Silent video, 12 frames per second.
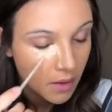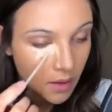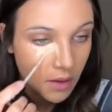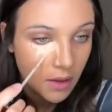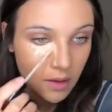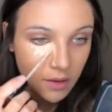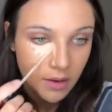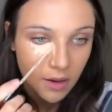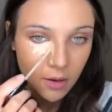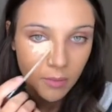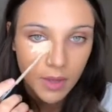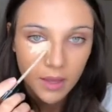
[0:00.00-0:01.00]
and
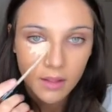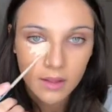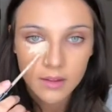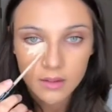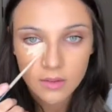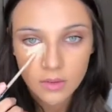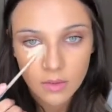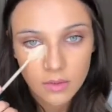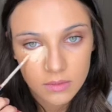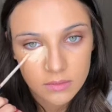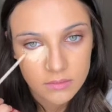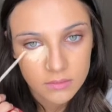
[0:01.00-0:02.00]
kind of make like a little
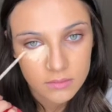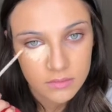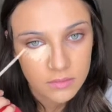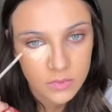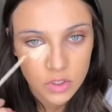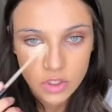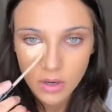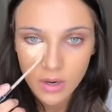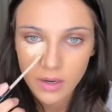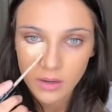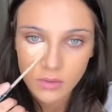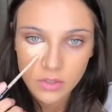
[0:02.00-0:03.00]

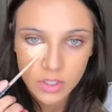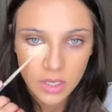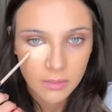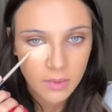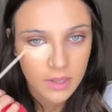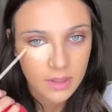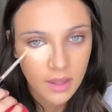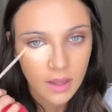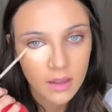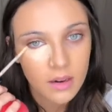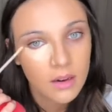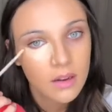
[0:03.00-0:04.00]
triangle shape like that.
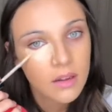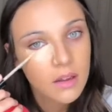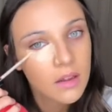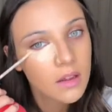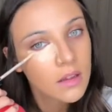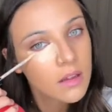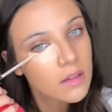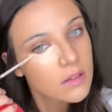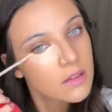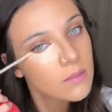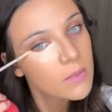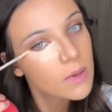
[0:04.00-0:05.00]

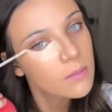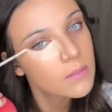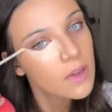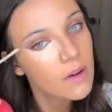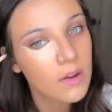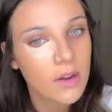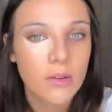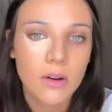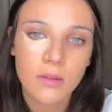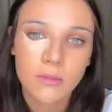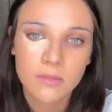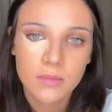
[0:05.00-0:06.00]
Sometimes I'll go
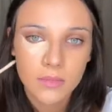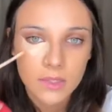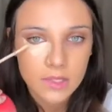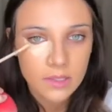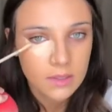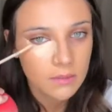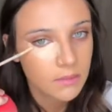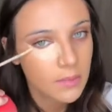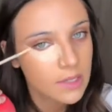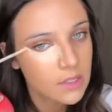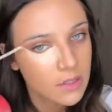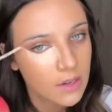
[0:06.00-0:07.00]
up because it makes